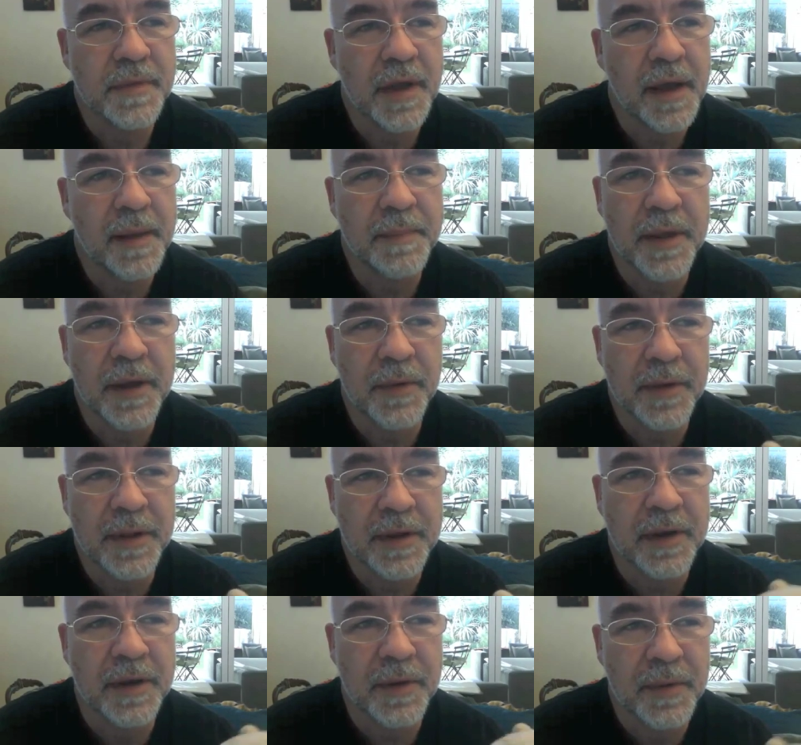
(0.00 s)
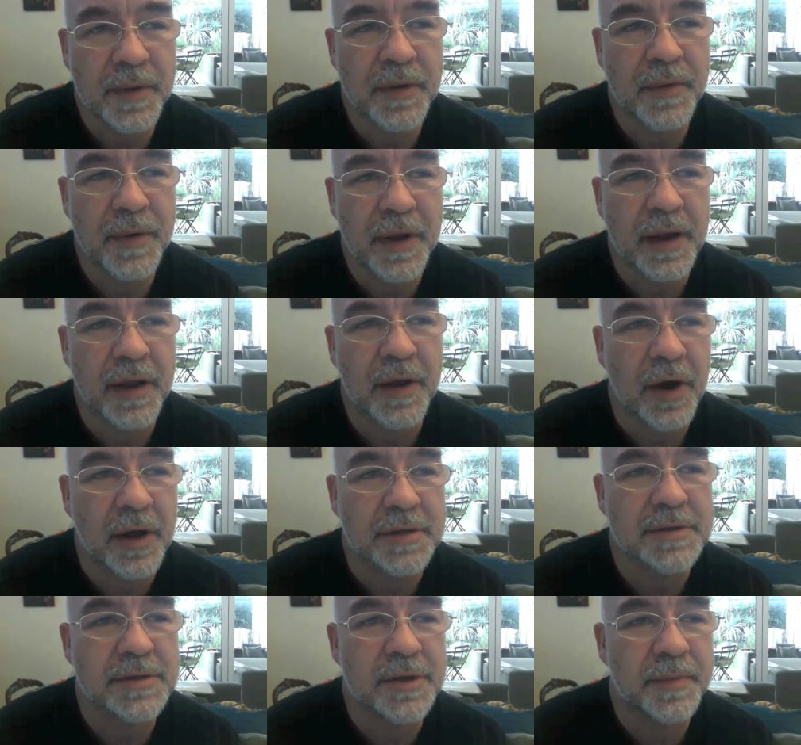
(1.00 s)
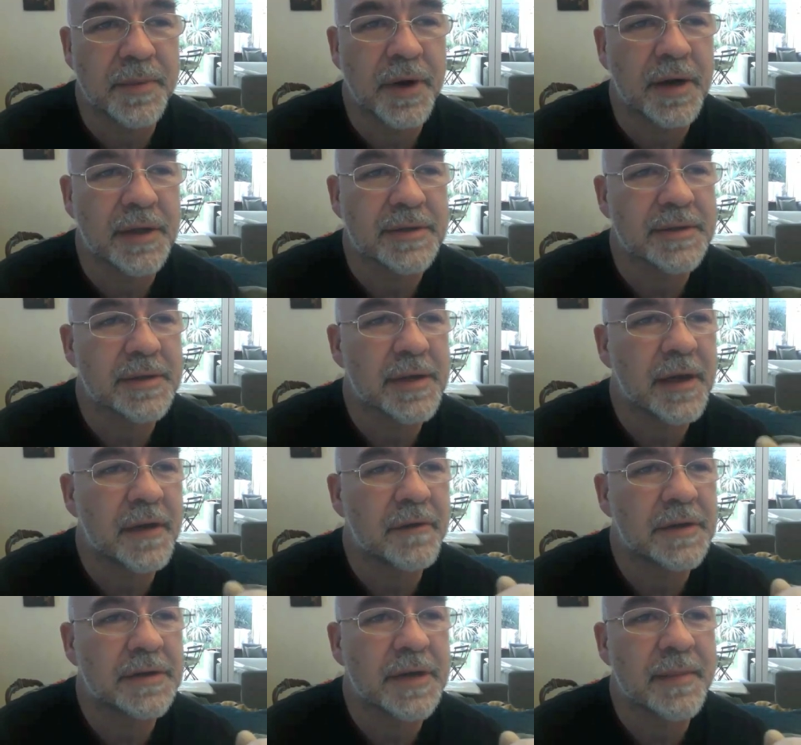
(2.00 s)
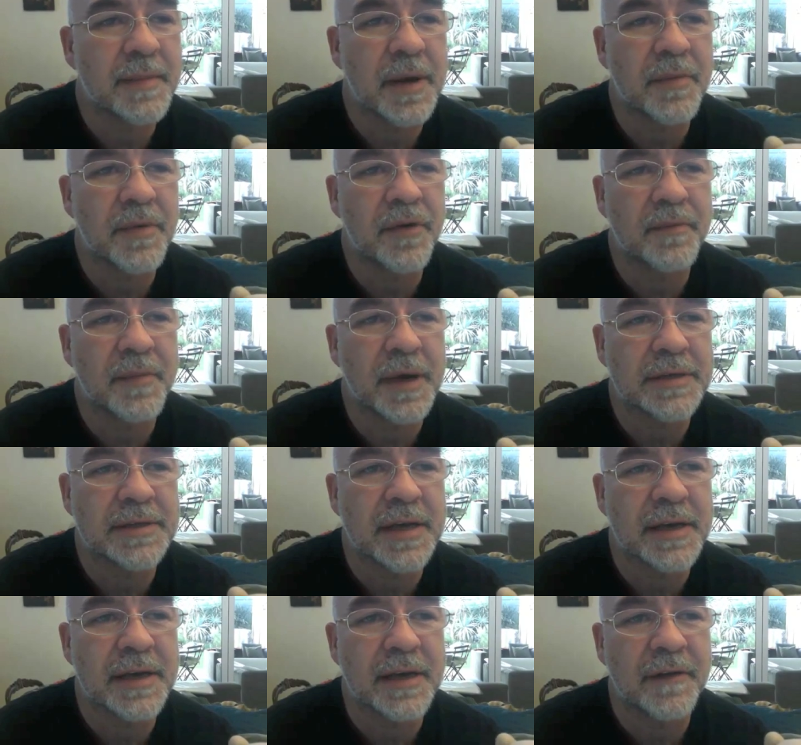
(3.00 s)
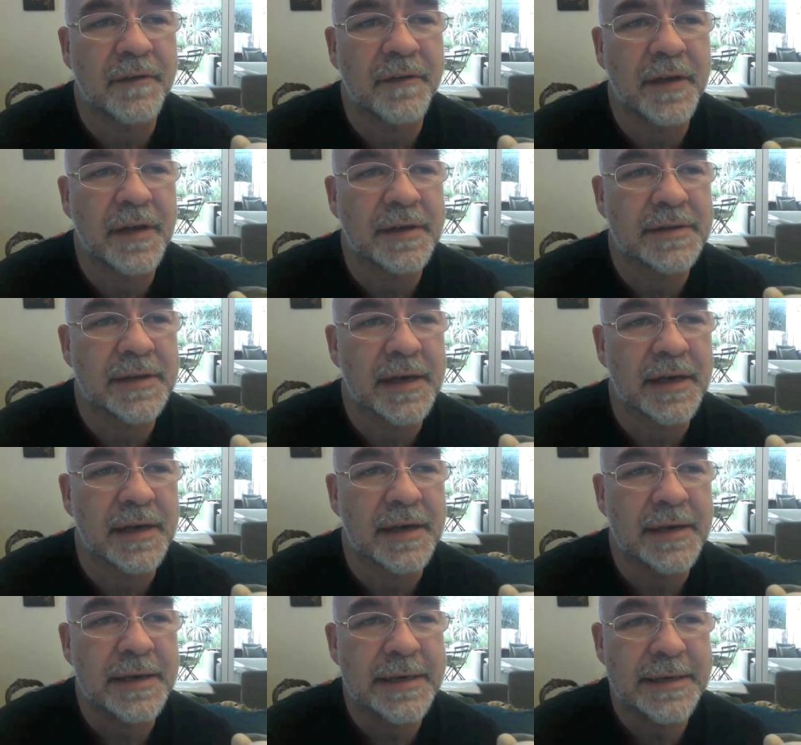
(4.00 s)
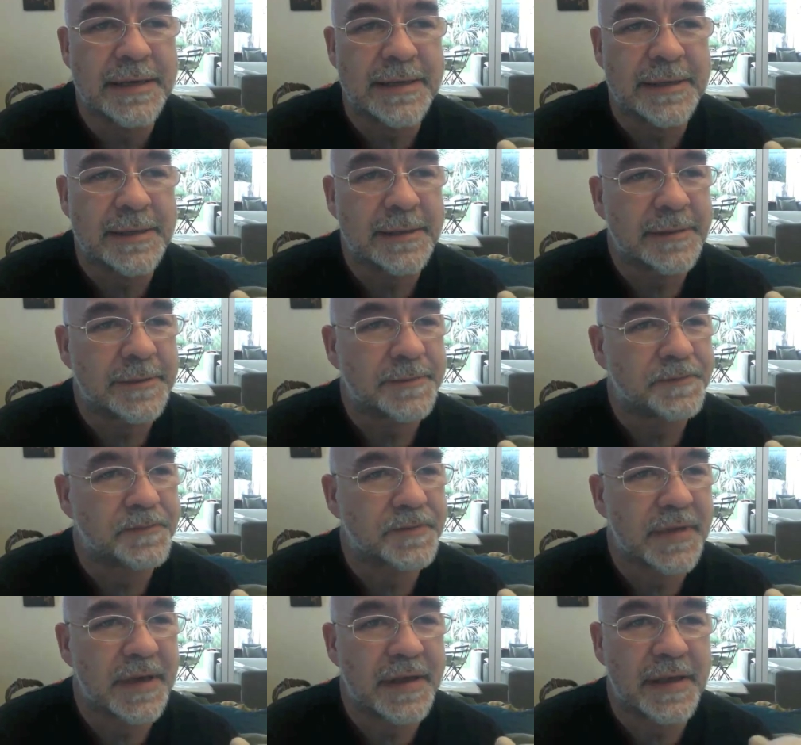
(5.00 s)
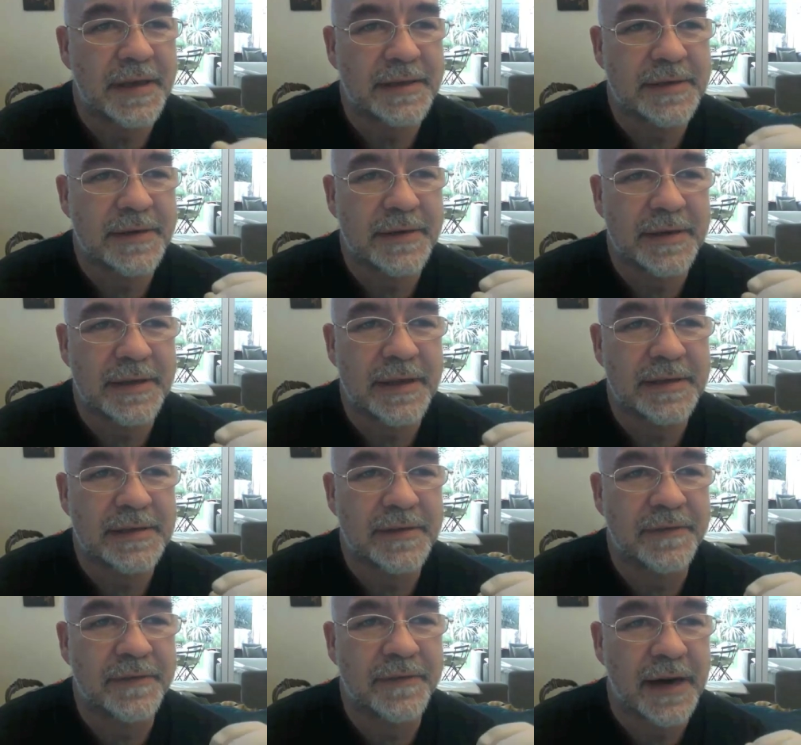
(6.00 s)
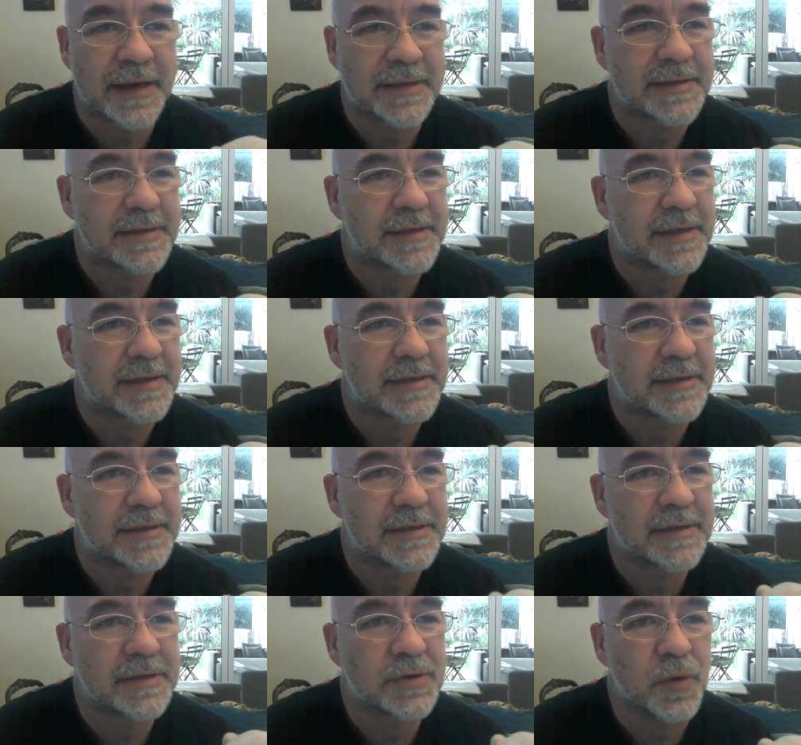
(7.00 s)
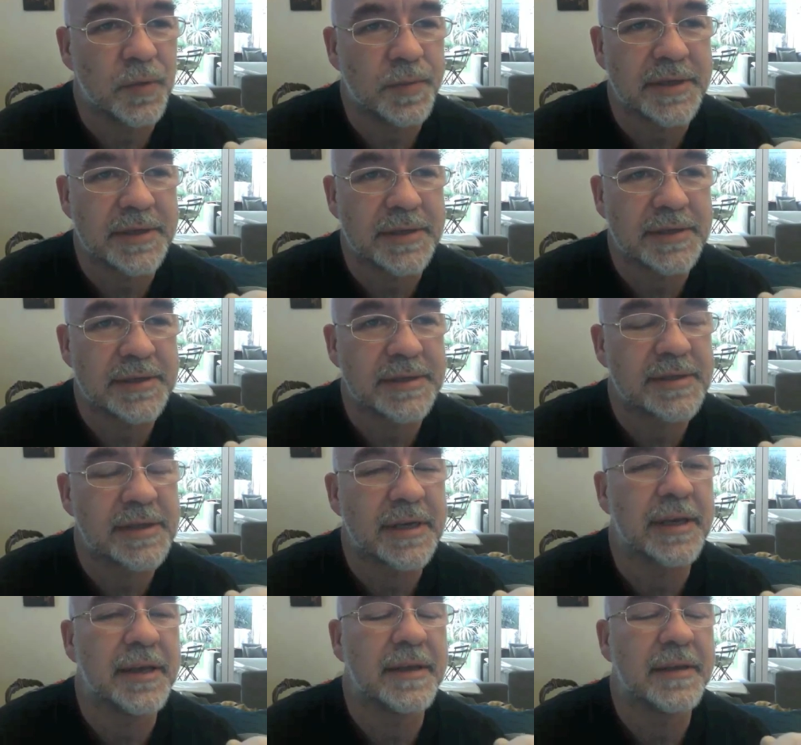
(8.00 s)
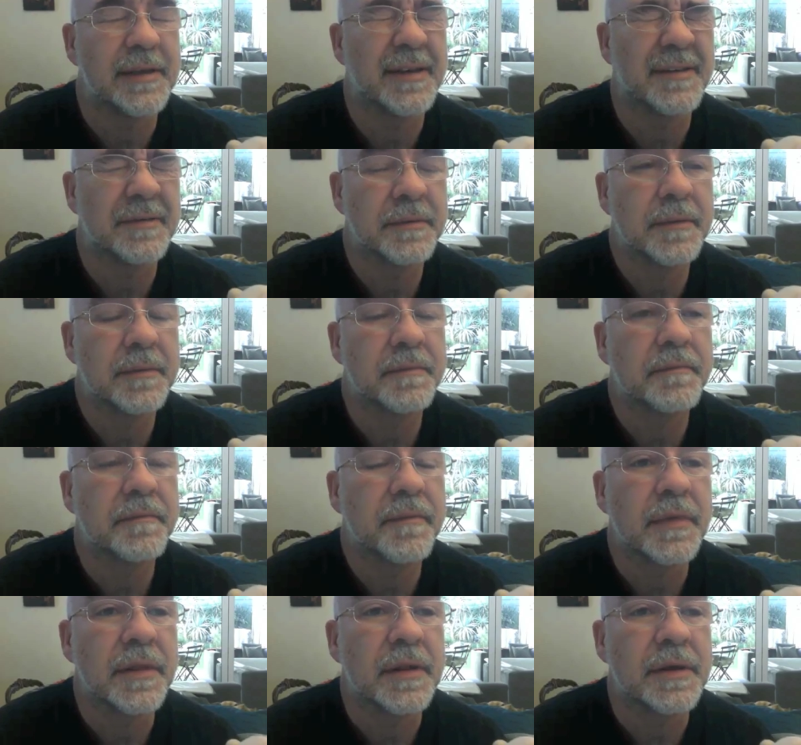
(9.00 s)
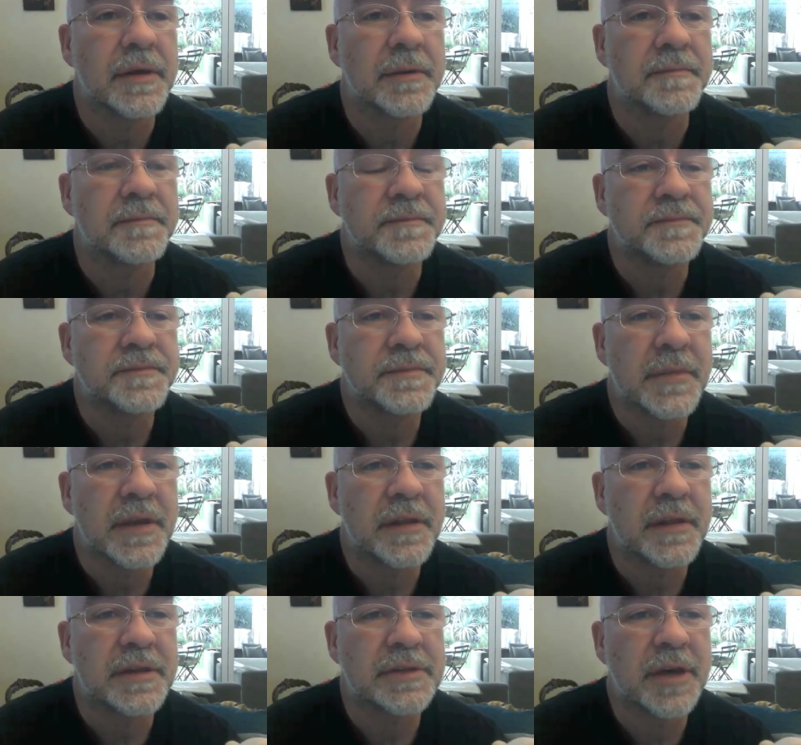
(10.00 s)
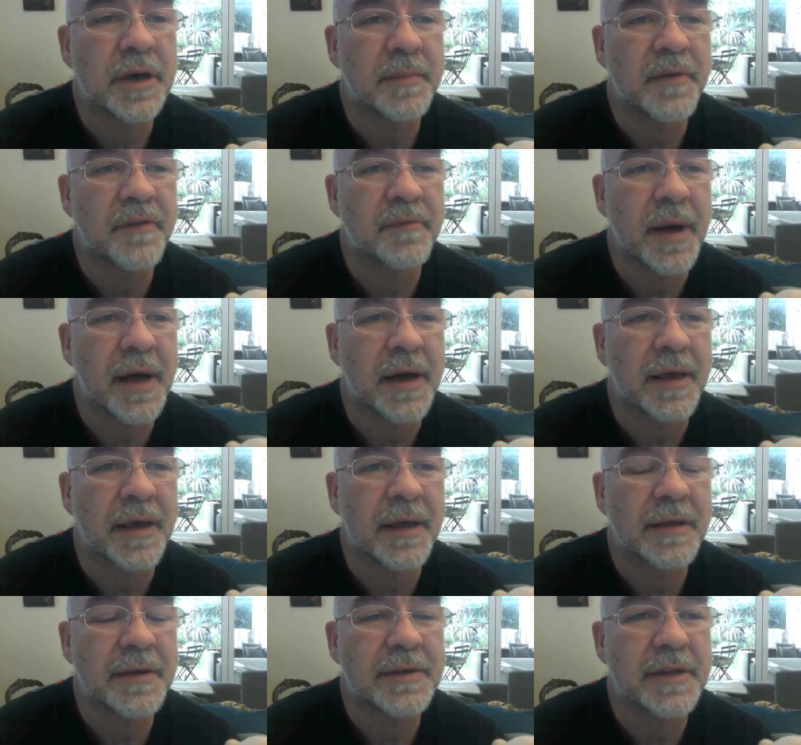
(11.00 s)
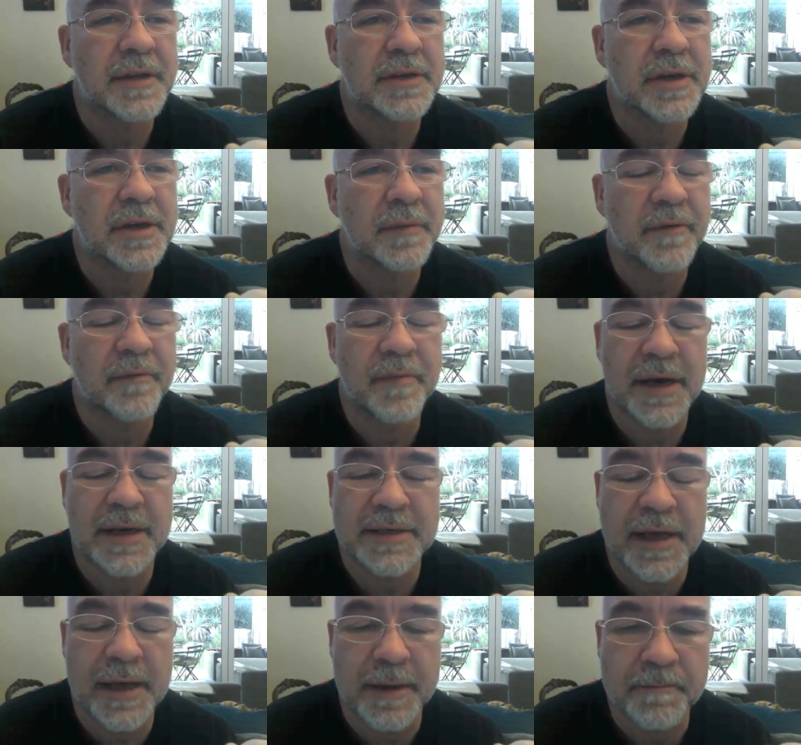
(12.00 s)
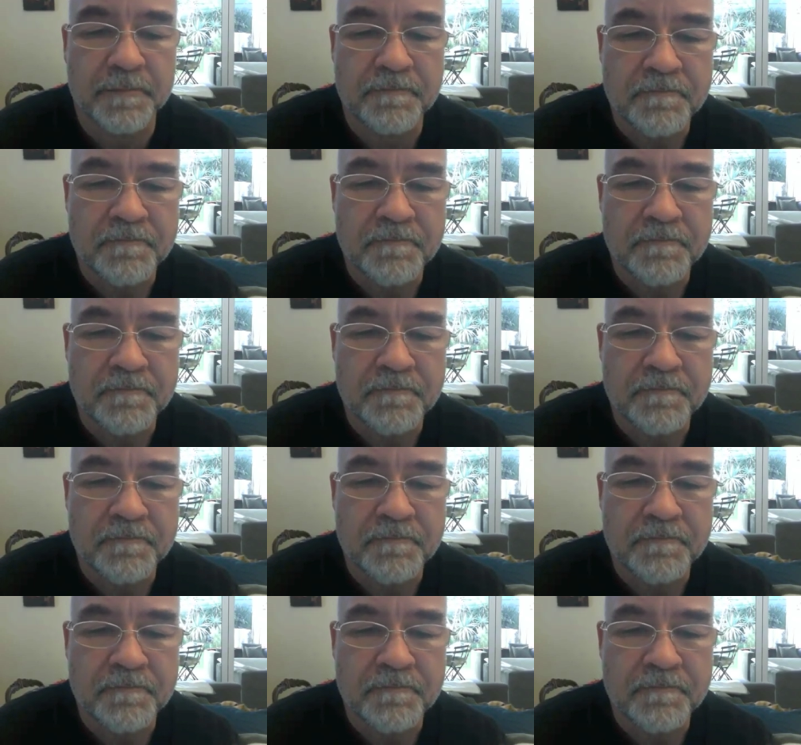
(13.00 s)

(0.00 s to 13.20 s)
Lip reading: Up there with the really hot, super hots. Every time I move my tongue, it feels like there's a vice. There's scorpions stinging the top of my tongue.